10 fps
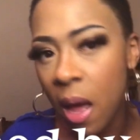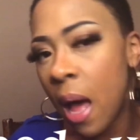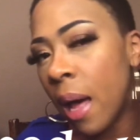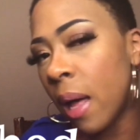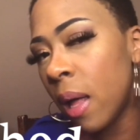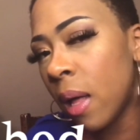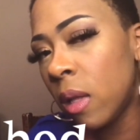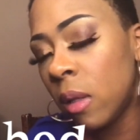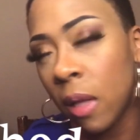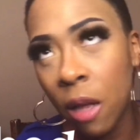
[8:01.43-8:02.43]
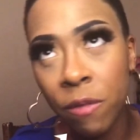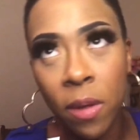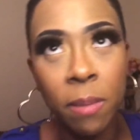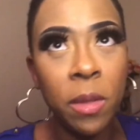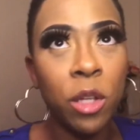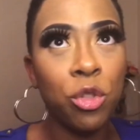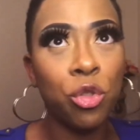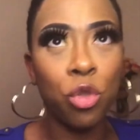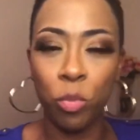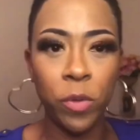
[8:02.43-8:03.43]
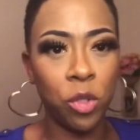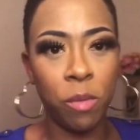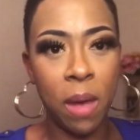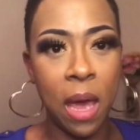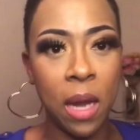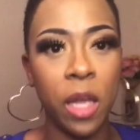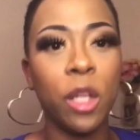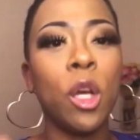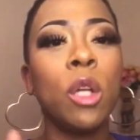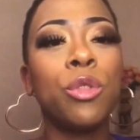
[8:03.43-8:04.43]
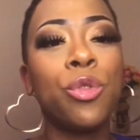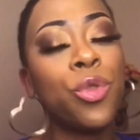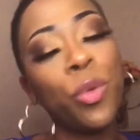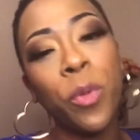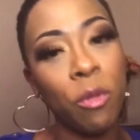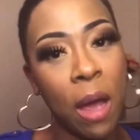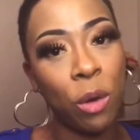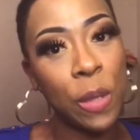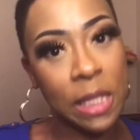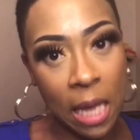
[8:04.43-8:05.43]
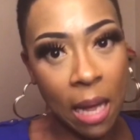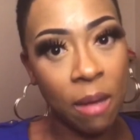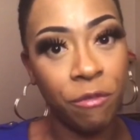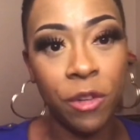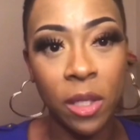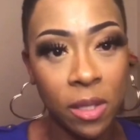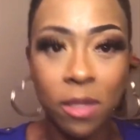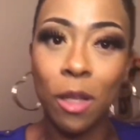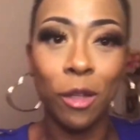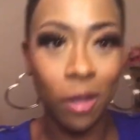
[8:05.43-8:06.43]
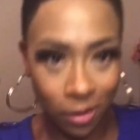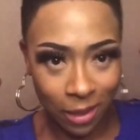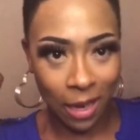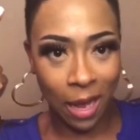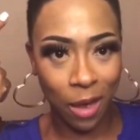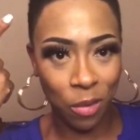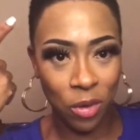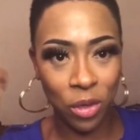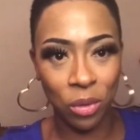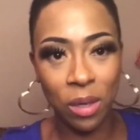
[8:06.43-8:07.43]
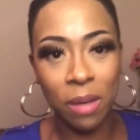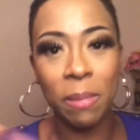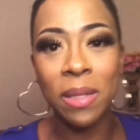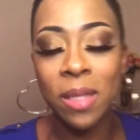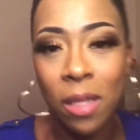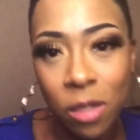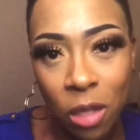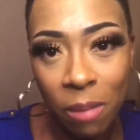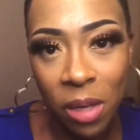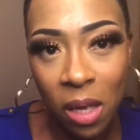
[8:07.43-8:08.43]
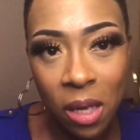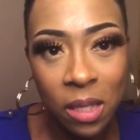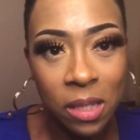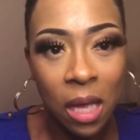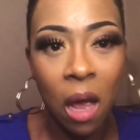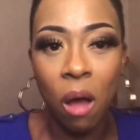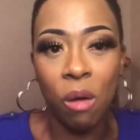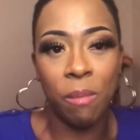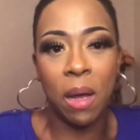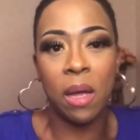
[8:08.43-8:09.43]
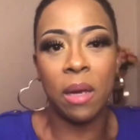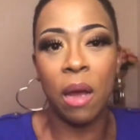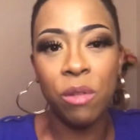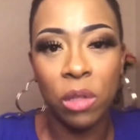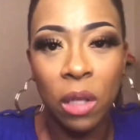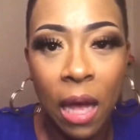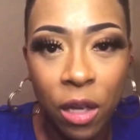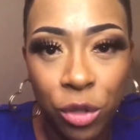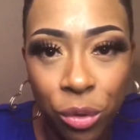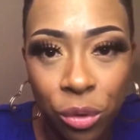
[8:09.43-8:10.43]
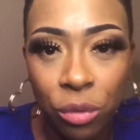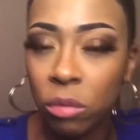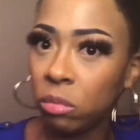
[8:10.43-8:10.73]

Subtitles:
I love them. They're super dramatic, super right on time for this look that I got going on. My son saw me and he said, "Oh, Ma, now you look like a dude."